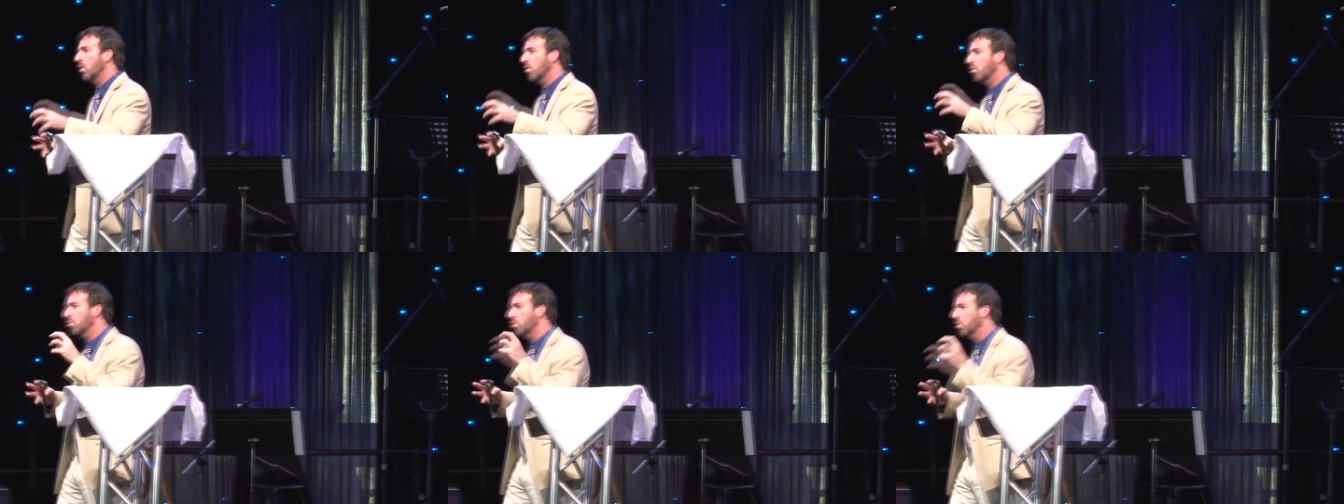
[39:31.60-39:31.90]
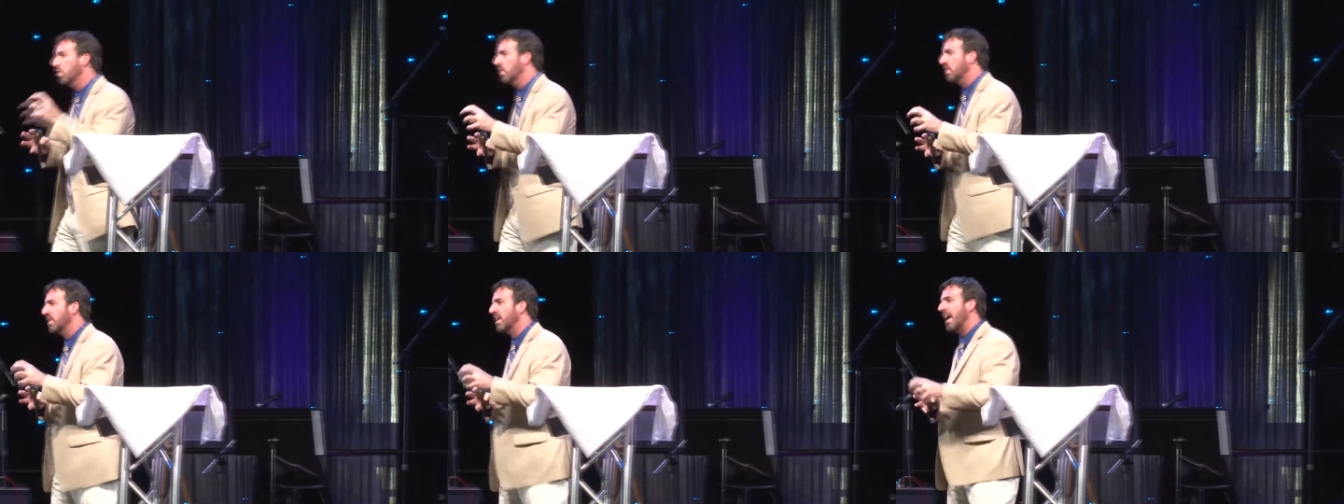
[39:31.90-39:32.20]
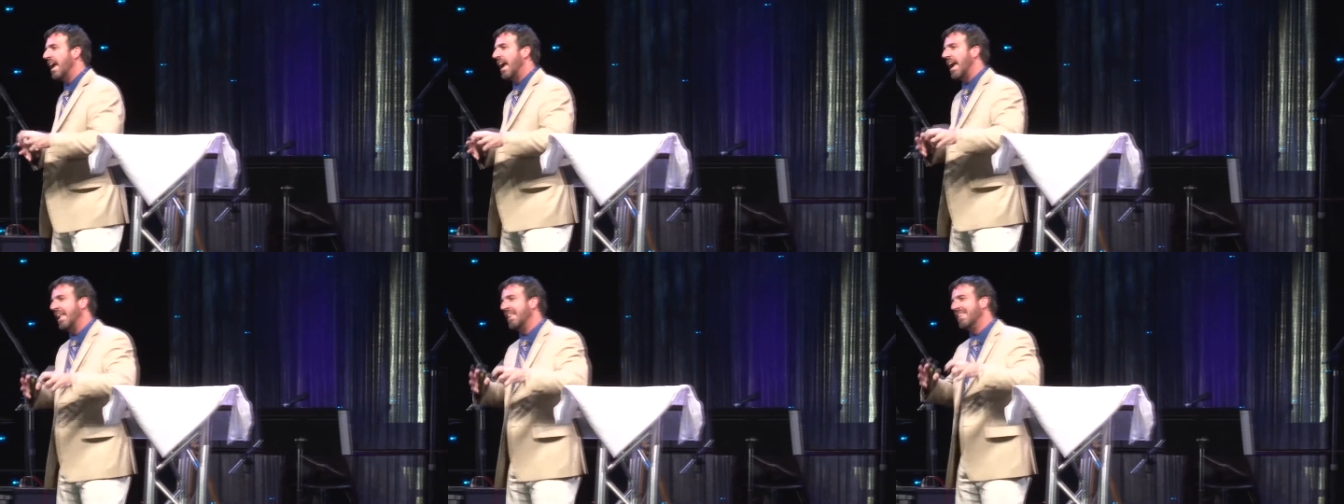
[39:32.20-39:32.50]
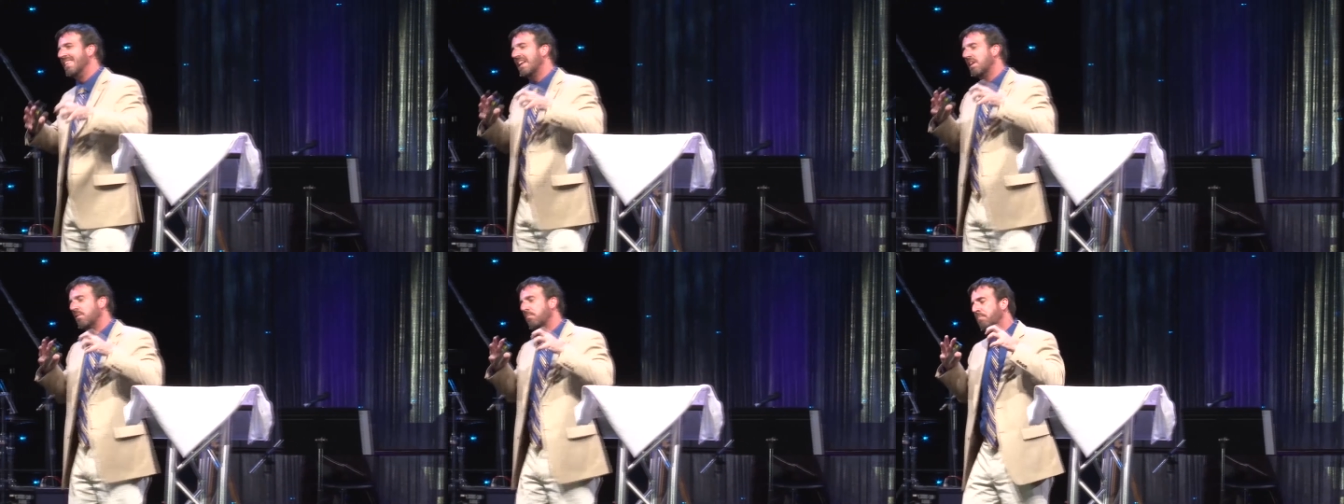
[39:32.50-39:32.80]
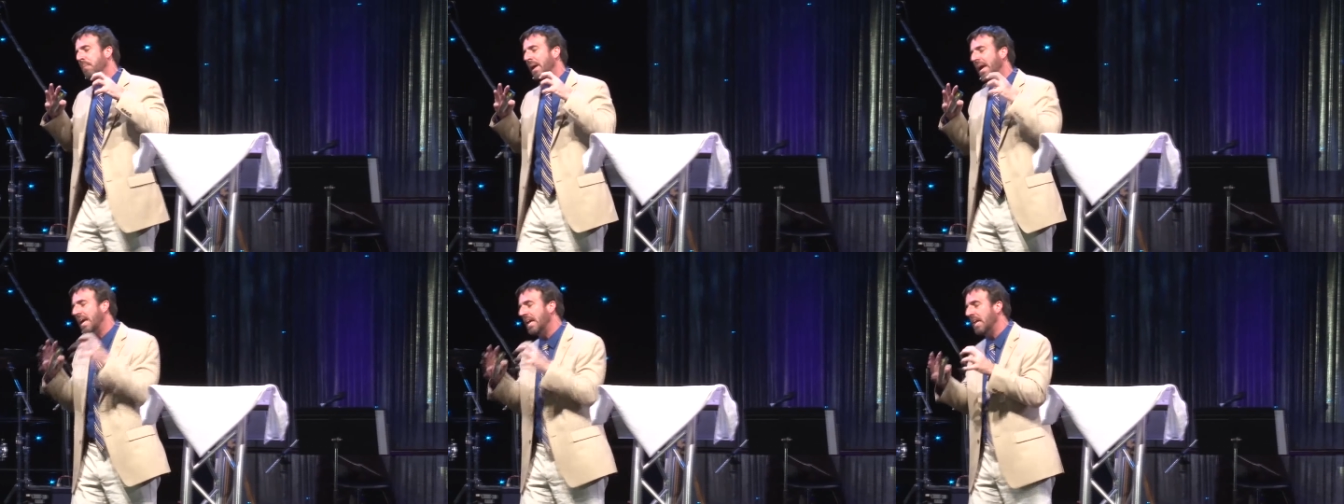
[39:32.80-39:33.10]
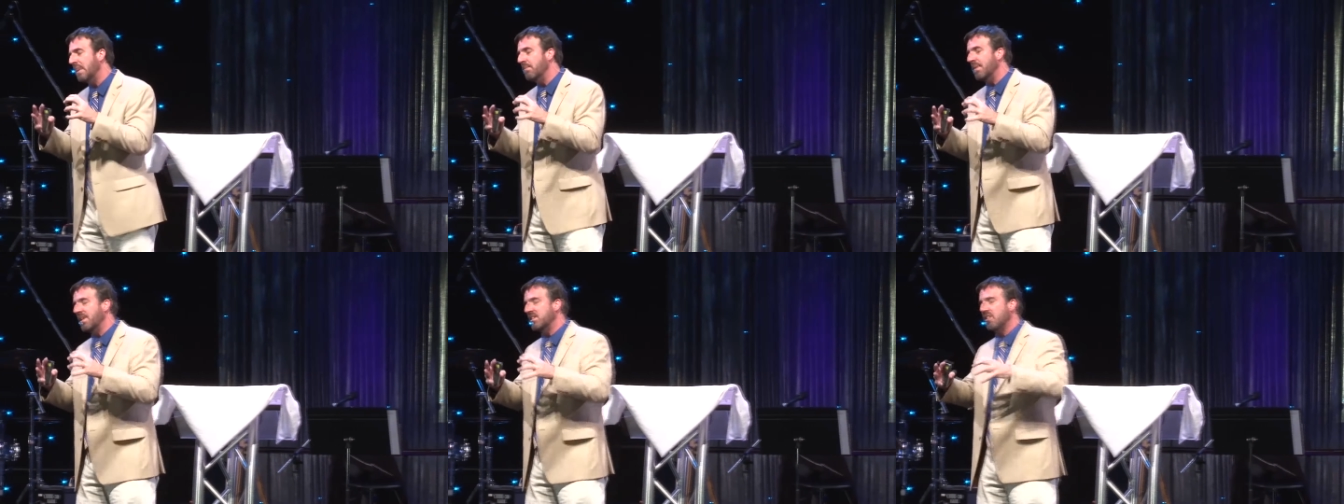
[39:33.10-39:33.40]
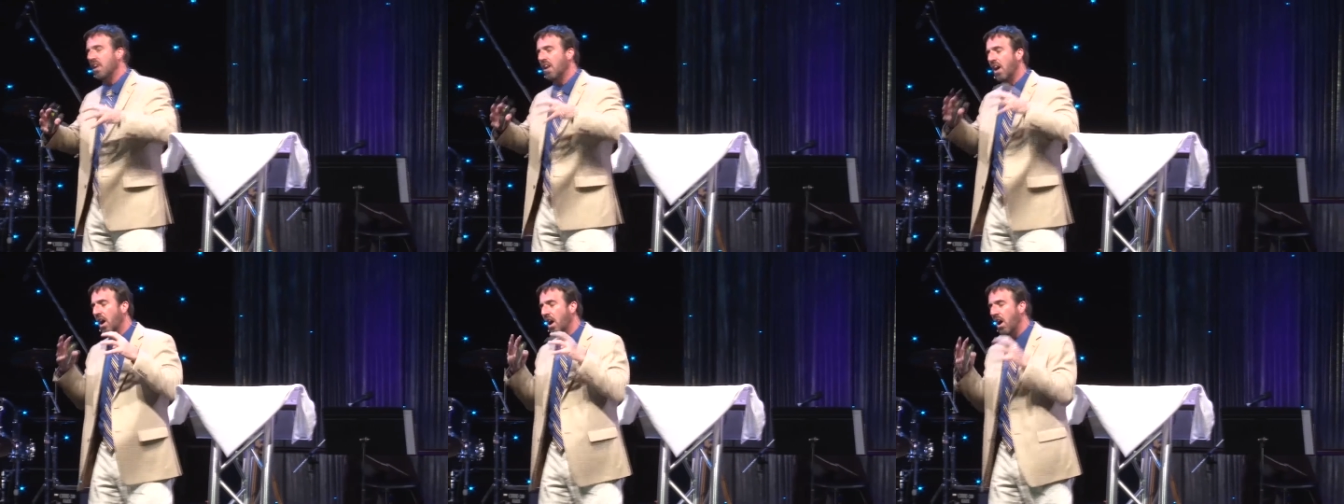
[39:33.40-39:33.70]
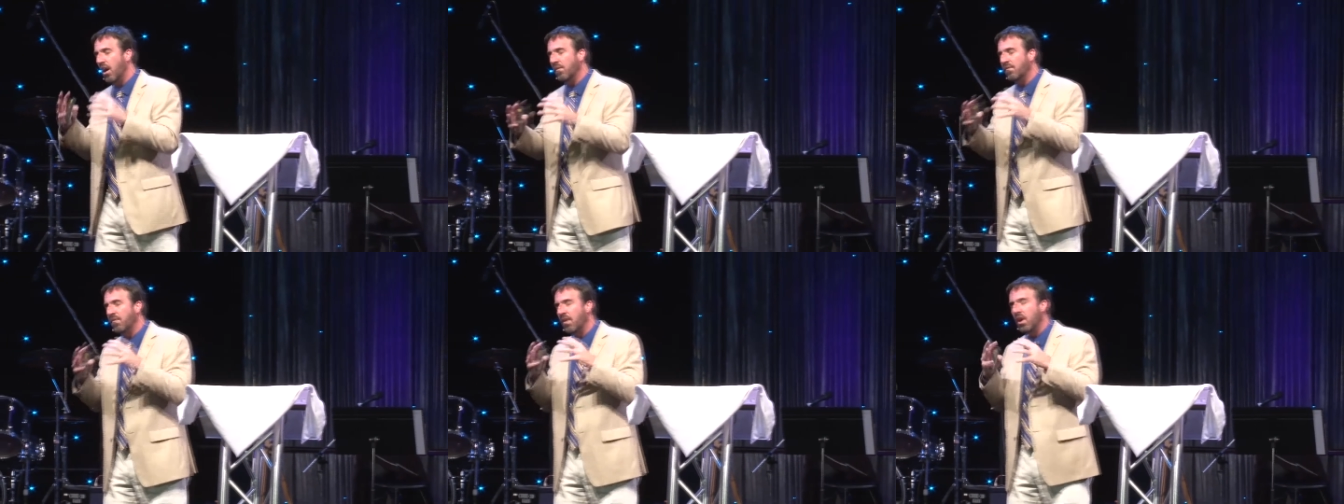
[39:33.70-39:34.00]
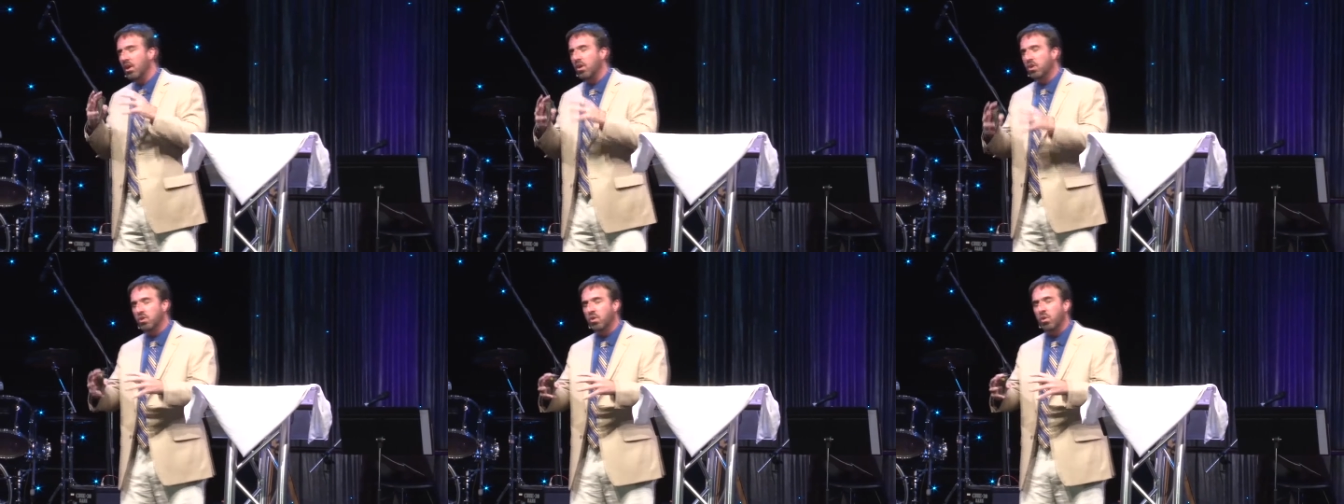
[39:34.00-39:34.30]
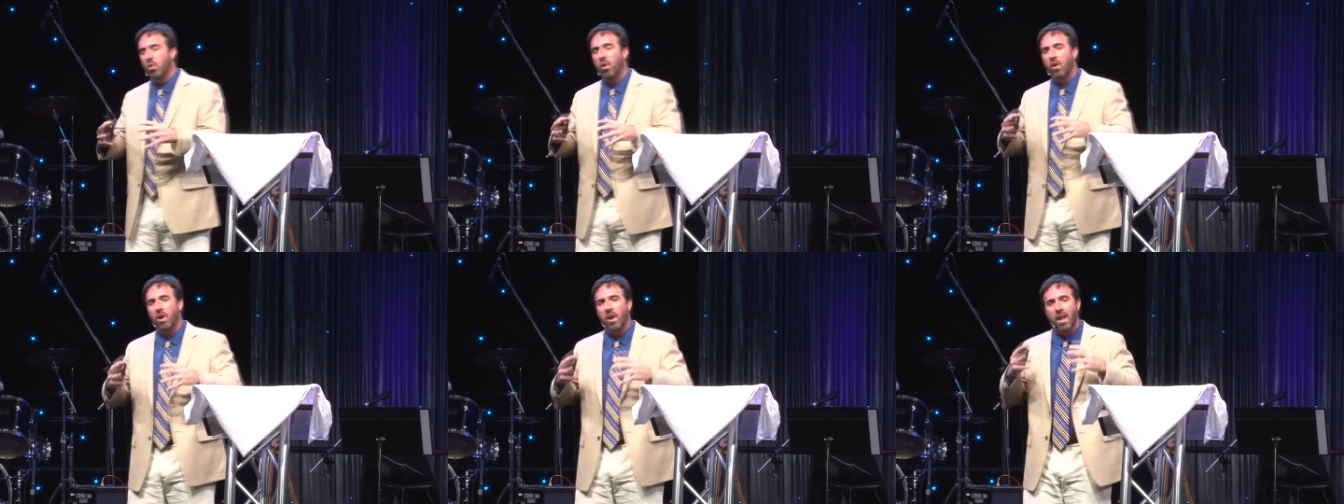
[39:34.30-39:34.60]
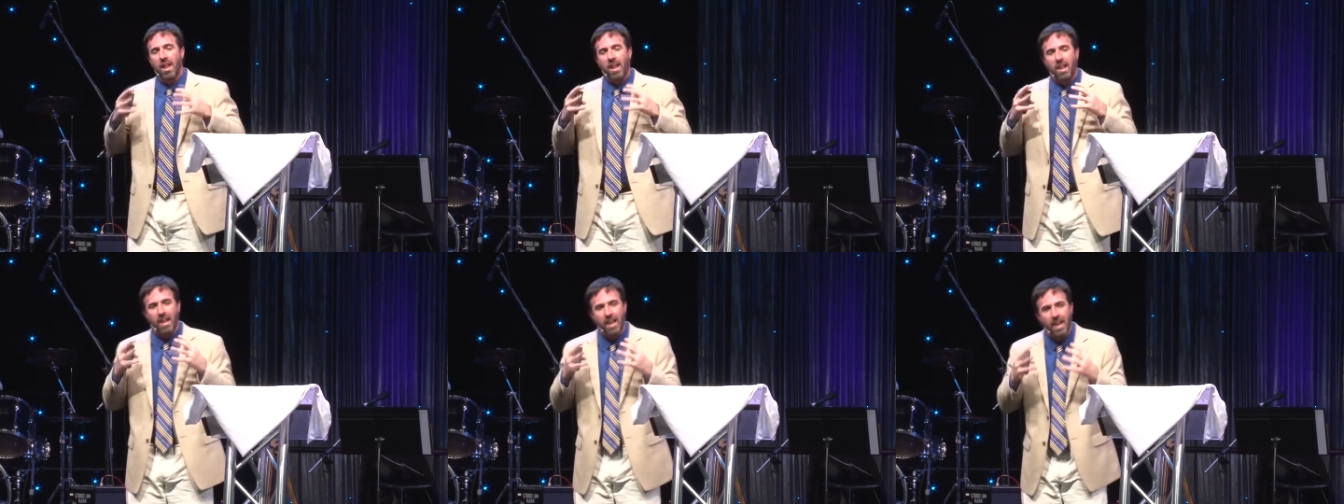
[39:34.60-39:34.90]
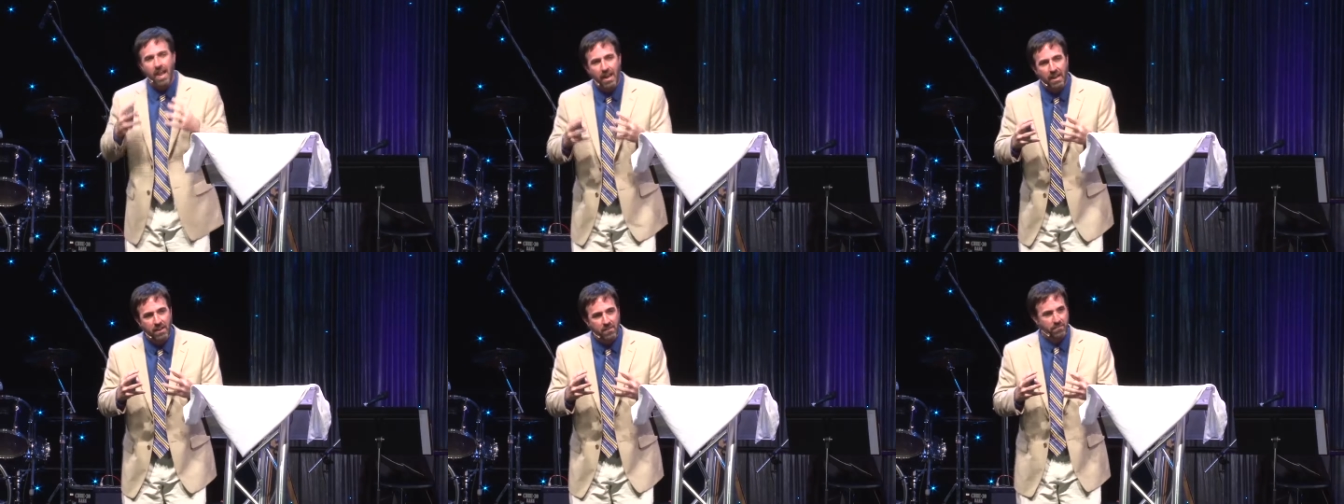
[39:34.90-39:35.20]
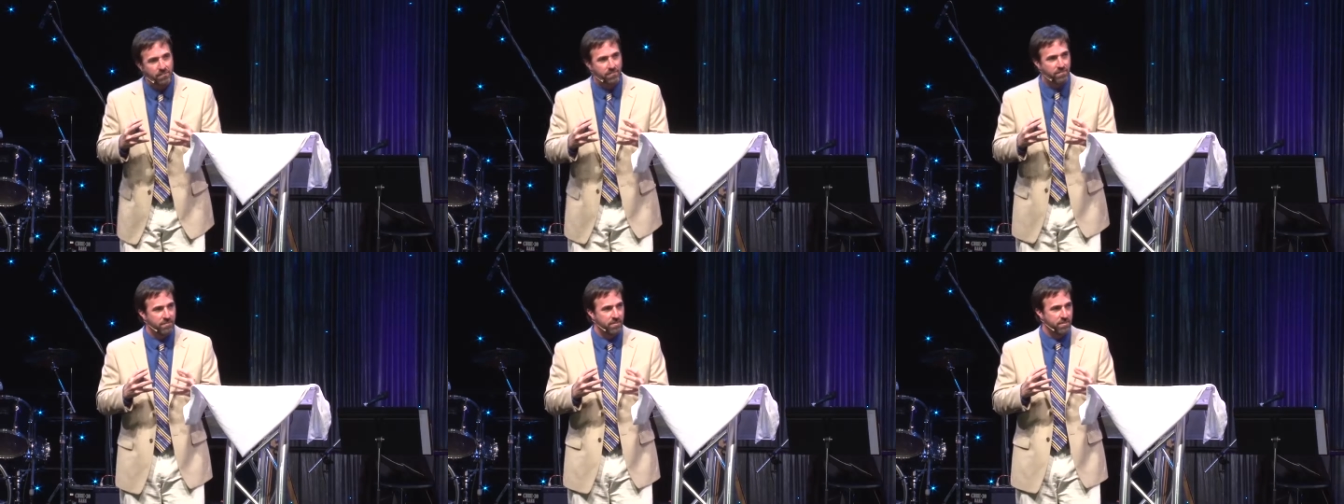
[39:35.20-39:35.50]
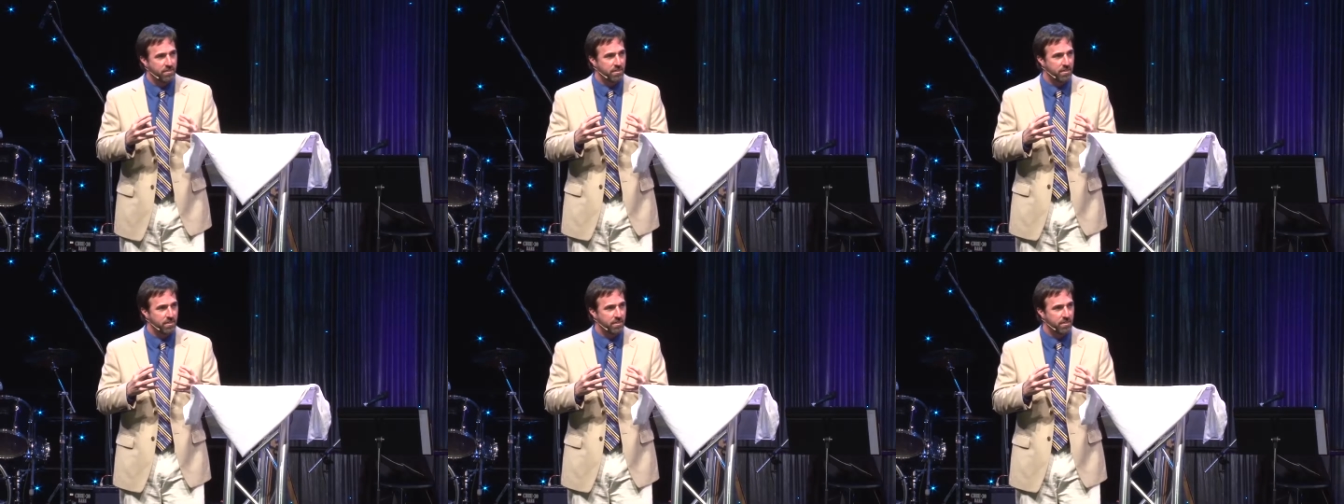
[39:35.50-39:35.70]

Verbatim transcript: would, and their payment of your life